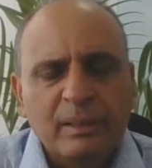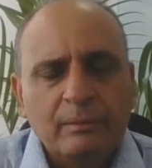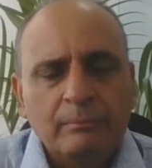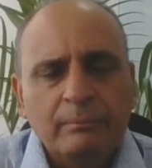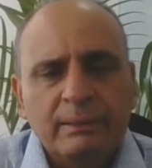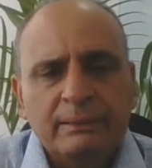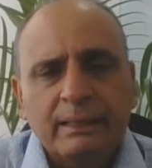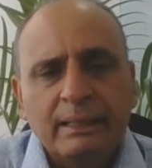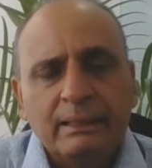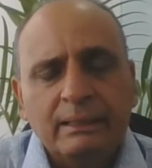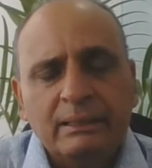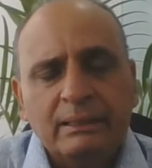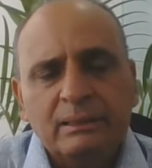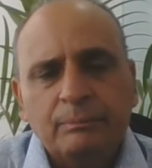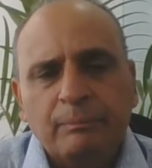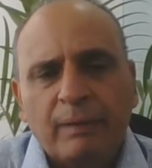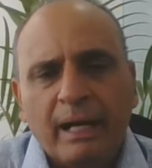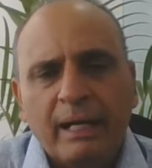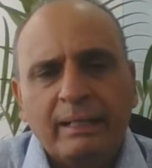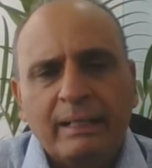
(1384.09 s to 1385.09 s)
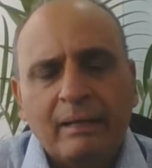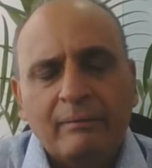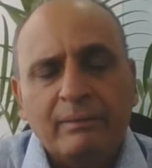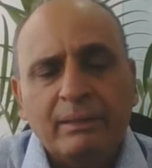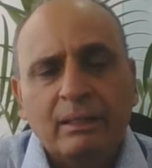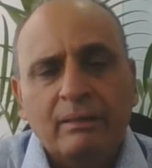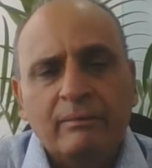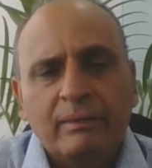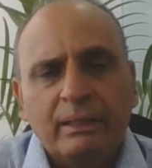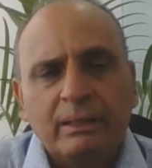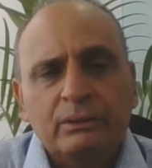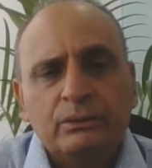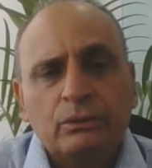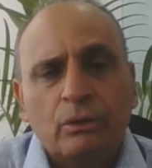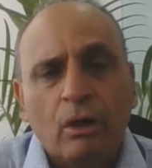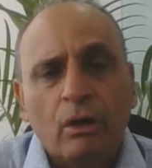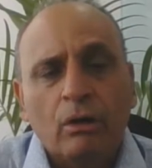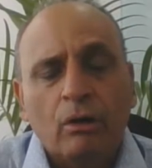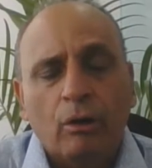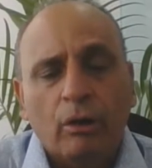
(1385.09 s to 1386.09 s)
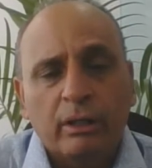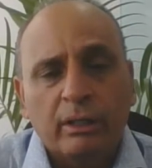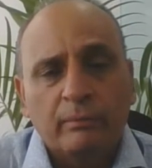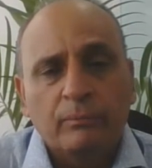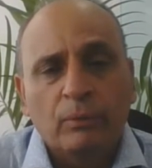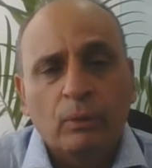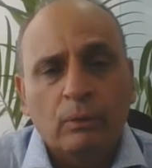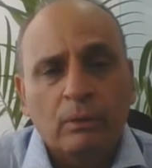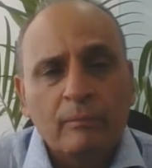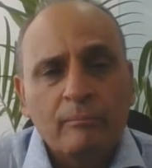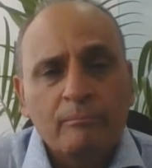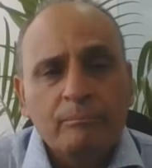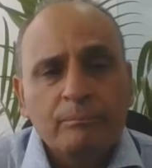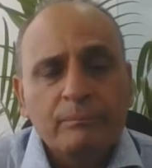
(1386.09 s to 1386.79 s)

been missing despite having a very strong order book.